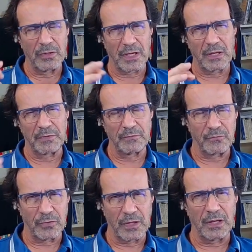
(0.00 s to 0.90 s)
and I kept it
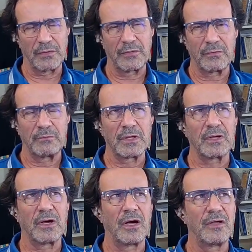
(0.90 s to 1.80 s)
for the end
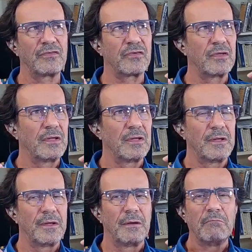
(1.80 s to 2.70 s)
because
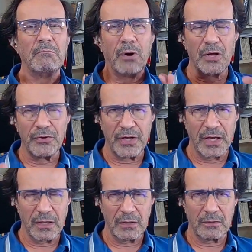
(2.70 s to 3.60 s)

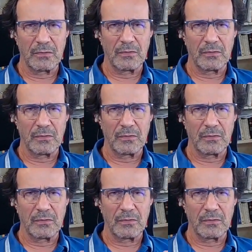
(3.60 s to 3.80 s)
bonding